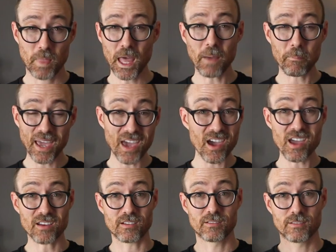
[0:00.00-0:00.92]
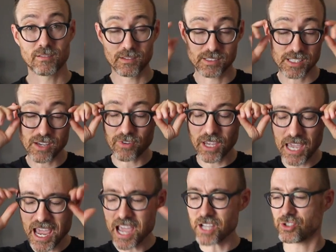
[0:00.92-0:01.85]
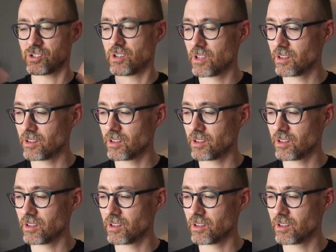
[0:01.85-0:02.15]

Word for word: Not bad. Save your cash.